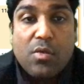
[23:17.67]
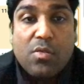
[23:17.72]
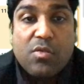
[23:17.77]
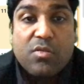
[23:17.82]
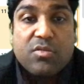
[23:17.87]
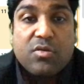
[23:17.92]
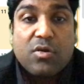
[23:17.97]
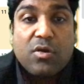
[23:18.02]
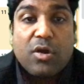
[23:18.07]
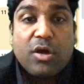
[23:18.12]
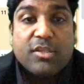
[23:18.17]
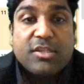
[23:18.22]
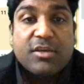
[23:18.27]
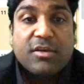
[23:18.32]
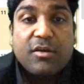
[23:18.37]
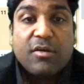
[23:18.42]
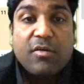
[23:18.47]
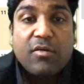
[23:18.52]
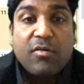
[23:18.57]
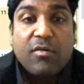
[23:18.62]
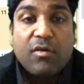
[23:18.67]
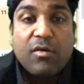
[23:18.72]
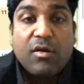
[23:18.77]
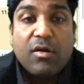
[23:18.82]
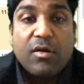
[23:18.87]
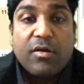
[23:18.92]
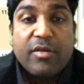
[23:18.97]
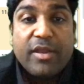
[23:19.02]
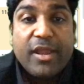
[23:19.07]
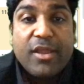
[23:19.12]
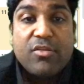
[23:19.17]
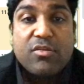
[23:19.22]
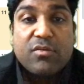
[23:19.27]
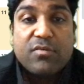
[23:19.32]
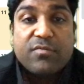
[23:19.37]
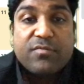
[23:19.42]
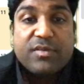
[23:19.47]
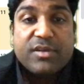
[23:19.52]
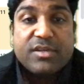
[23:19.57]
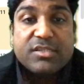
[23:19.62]
So the author range
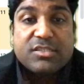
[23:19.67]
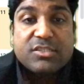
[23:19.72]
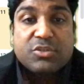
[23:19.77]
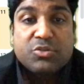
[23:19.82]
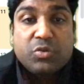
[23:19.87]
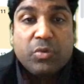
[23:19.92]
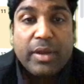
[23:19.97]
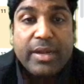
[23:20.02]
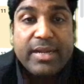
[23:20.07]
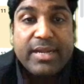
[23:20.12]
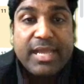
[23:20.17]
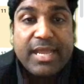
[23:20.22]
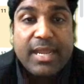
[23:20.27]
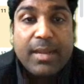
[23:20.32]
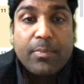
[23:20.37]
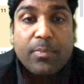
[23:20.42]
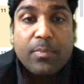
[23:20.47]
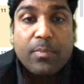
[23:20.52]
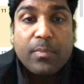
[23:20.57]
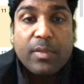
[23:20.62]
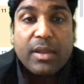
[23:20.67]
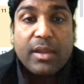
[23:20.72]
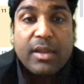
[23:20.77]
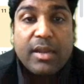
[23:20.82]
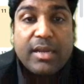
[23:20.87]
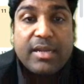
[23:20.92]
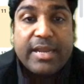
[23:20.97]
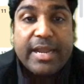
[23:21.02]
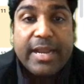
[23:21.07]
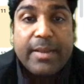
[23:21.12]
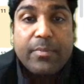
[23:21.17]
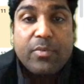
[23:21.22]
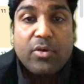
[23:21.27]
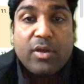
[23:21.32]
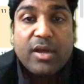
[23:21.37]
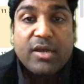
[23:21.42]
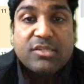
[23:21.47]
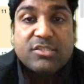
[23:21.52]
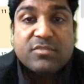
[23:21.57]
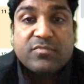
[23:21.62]
is 10
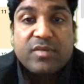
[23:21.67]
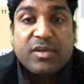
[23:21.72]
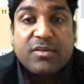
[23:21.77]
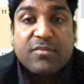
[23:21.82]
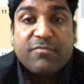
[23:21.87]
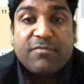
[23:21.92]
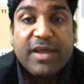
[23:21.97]
products with